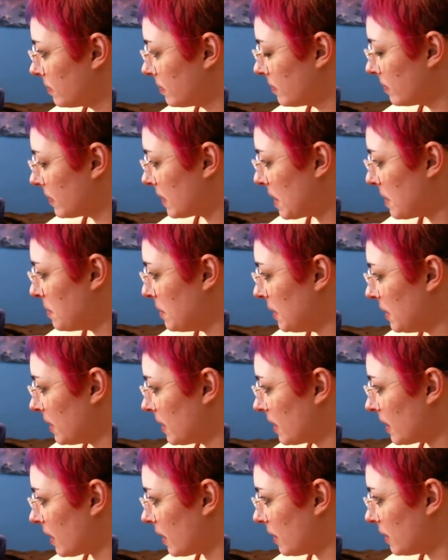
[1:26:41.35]
I mean the
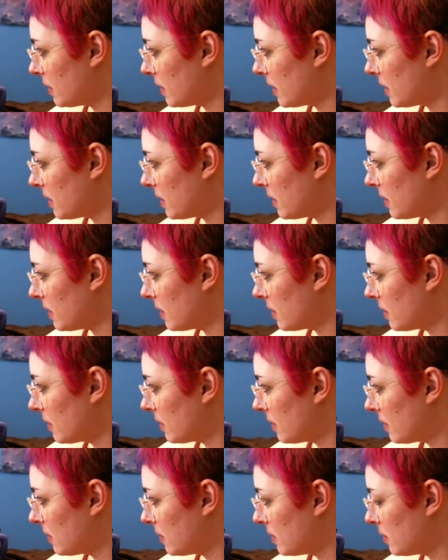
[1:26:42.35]
color, not the
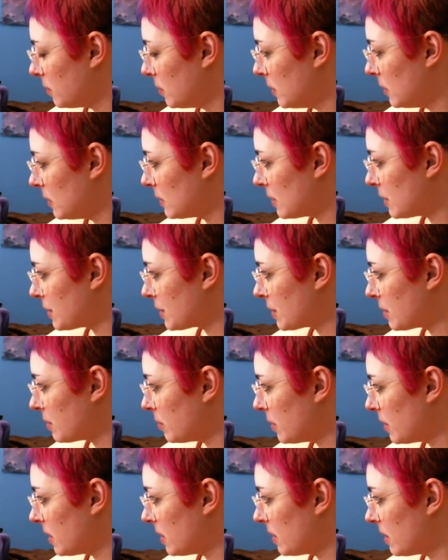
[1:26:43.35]
musician, but
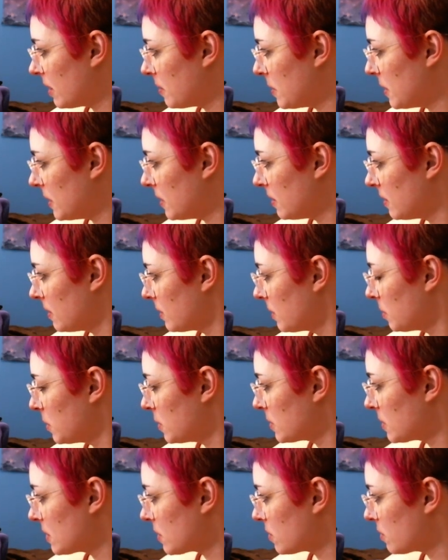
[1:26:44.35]
I mean the
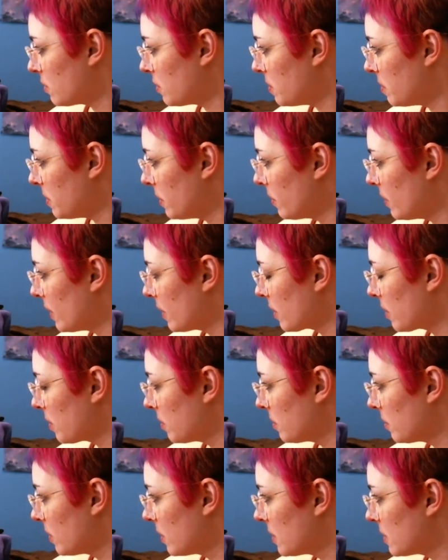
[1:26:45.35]
musician would be welcome
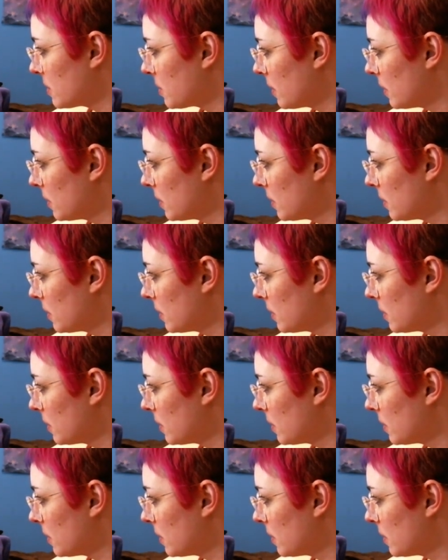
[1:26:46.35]
as well.